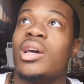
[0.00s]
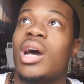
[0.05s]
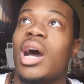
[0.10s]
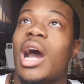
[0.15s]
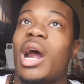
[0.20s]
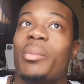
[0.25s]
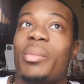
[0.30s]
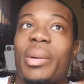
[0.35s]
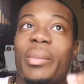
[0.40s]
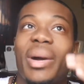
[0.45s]

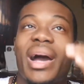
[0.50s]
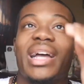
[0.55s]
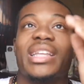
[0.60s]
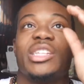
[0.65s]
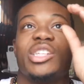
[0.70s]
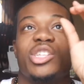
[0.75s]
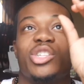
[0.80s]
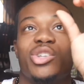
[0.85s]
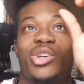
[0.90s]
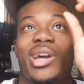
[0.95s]
I remember I had
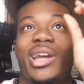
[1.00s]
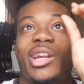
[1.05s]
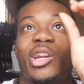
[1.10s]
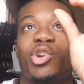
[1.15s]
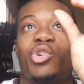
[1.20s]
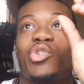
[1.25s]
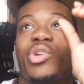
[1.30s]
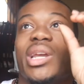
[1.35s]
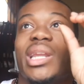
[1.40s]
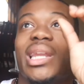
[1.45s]
to stare at a
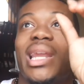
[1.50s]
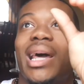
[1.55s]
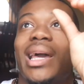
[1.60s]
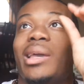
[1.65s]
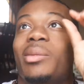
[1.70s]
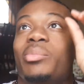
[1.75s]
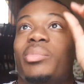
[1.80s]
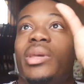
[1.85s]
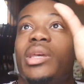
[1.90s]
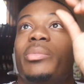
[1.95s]
green
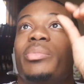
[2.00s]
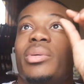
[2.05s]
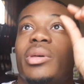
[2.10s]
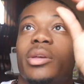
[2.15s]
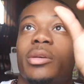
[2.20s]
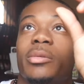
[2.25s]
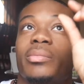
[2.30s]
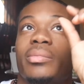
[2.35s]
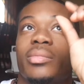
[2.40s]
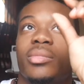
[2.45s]
light
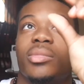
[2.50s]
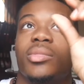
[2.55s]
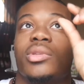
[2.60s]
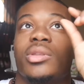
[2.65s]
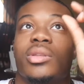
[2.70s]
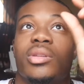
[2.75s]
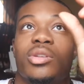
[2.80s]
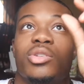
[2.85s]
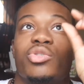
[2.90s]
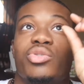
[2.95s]
beeping.
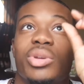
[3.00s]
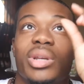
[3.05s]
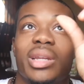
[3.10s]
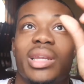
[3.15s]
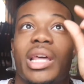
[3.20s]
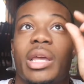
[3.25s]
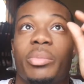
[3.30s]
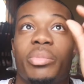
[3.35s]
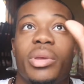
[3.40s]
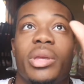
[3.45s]
Green
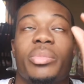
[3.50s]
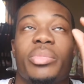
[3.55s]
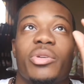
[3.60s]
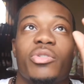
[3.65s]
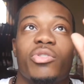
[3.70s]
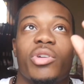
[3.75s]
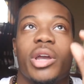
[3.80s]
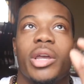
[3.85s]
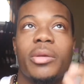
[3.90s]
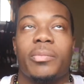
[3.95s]
light
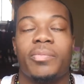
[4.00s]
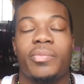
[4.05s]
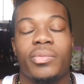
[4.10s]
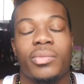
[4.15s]
beeping, right?